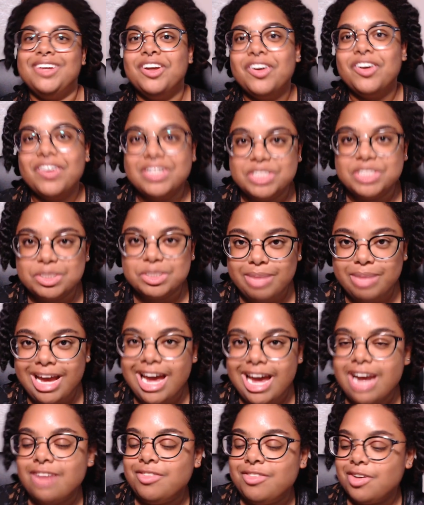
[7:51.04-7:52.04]
here in
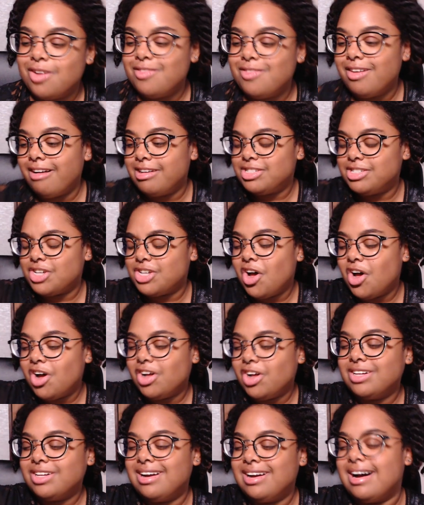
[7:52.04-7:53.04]
Japan, if you're a very
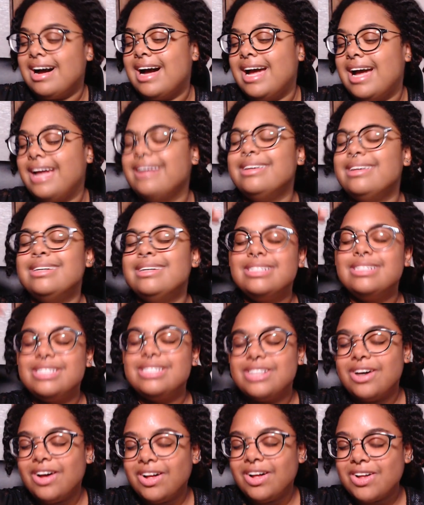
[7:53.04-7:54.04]
tall guy,
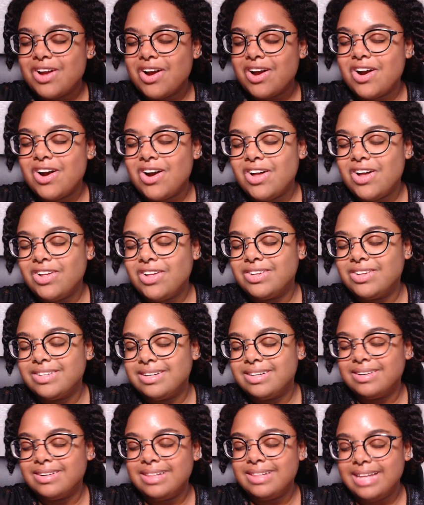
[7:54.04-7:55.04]
tall girl
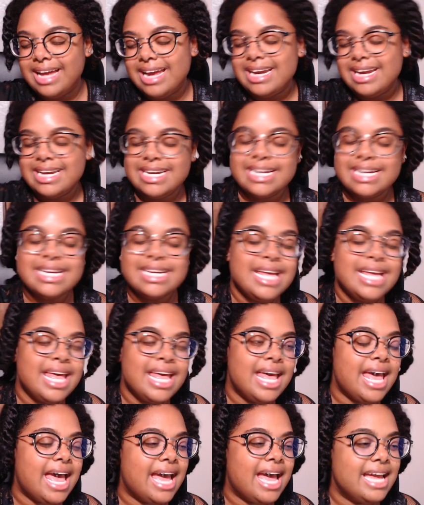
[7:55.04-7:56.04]
or lady,
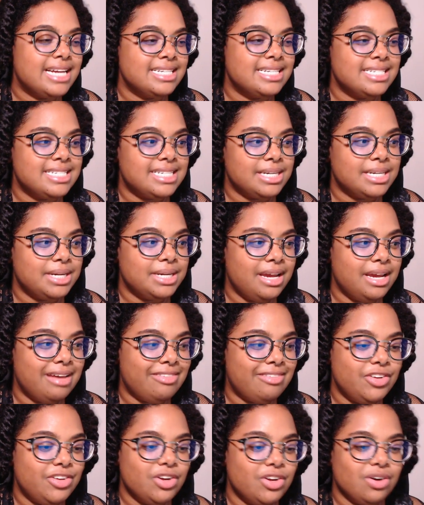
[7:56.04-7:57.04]
and
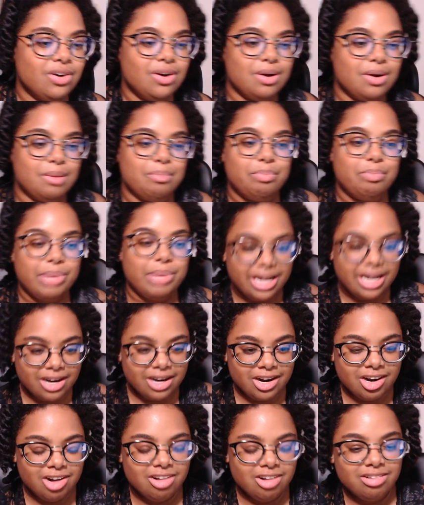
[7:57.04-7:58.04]
if you're
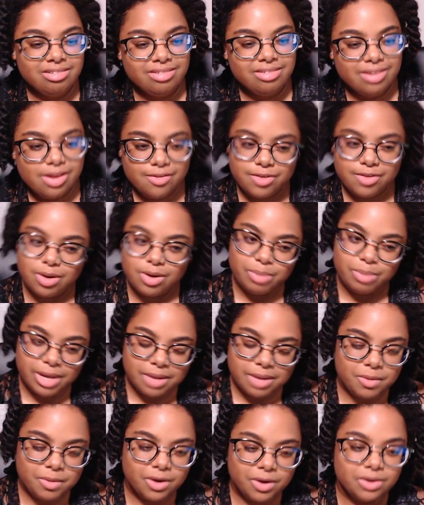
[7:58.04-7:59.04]
bigger, if you're
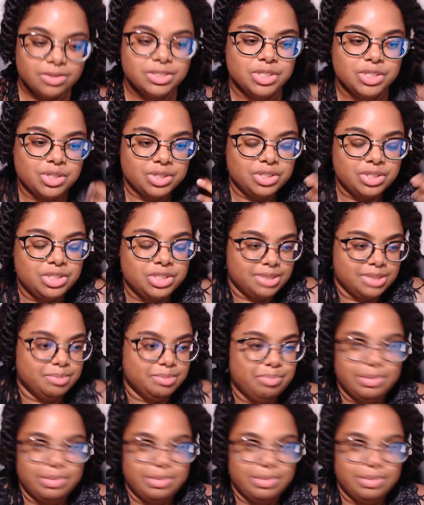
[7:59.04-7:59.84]
big boned or just